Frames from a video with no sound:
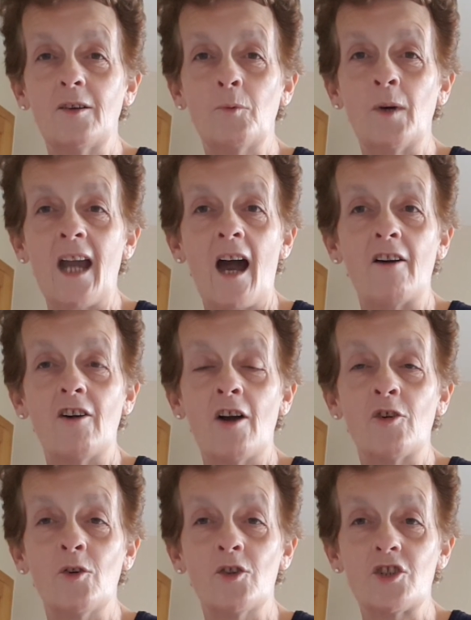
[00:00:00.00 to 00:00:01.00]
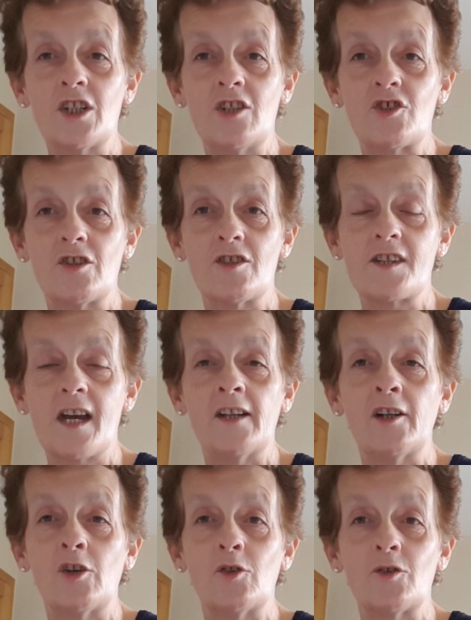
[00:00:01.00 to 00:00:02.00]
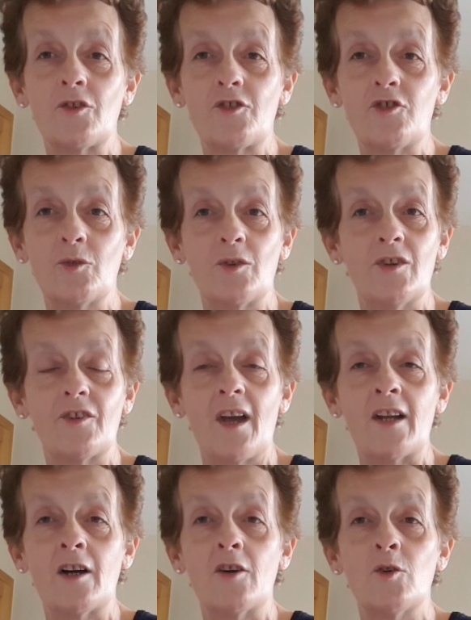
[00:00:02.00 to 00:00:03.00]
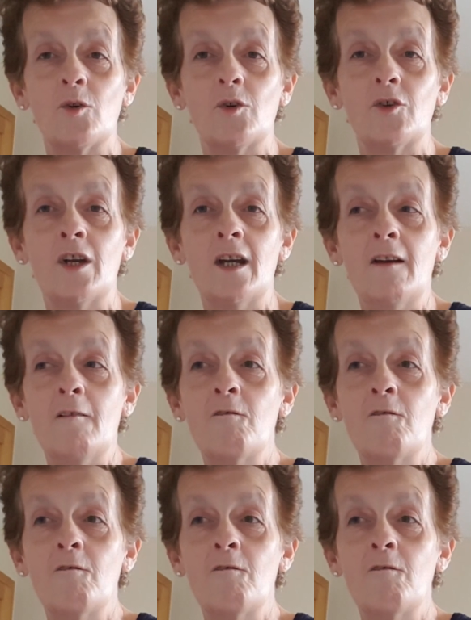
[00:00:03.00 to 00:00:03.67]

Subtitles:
We are our own teachers and our own students and our own